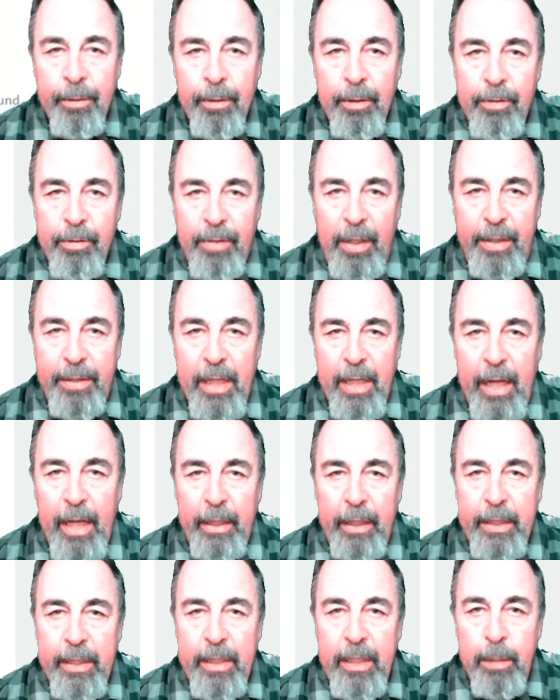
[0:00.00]
Set the
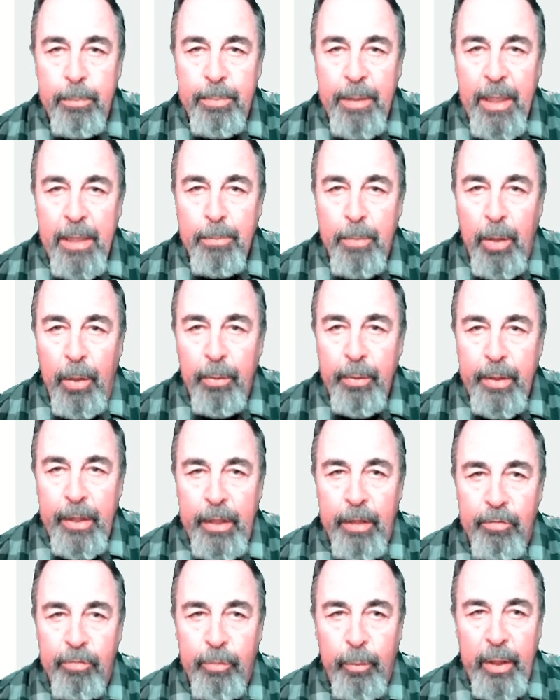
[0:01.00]
LED pin mode
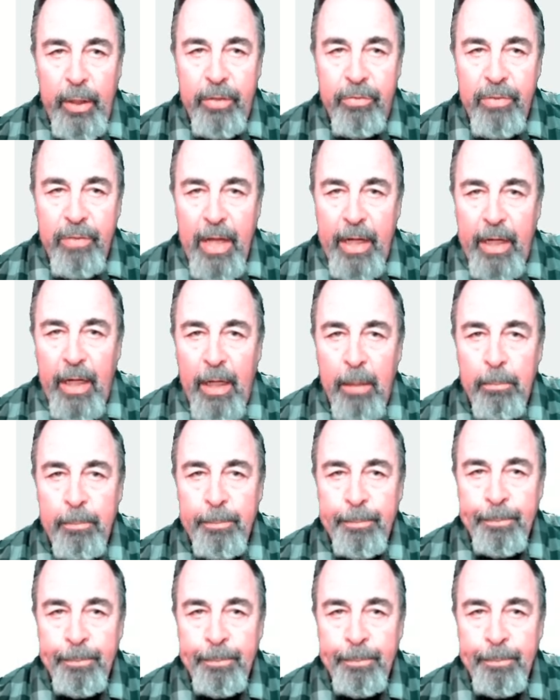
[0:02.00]
in void setup.